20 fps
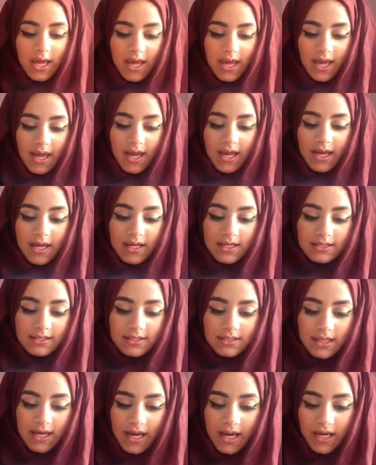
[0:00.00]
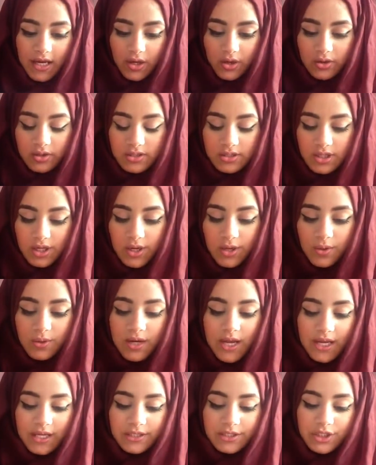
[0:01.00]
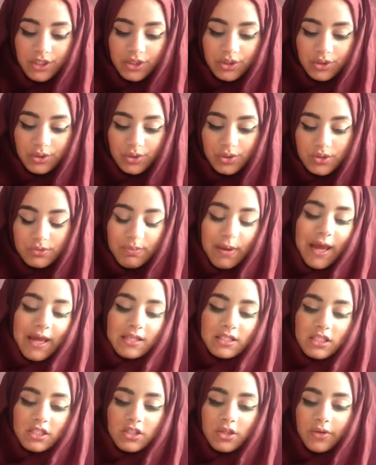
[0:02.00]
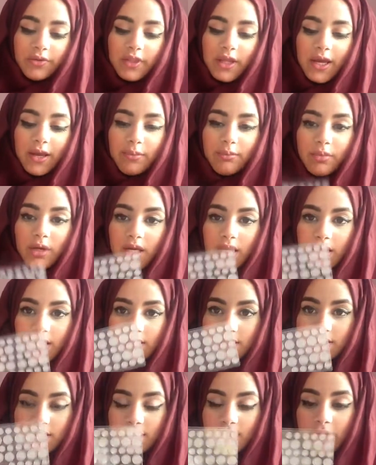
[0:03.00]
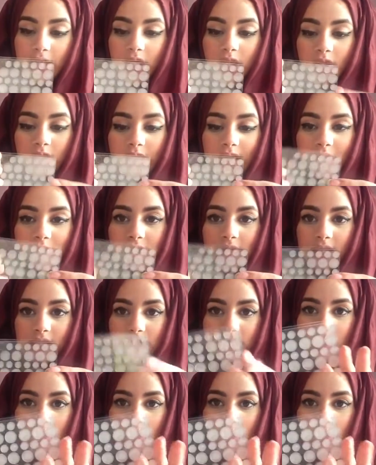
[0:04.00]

And I also like to use patches on them, and they look like this.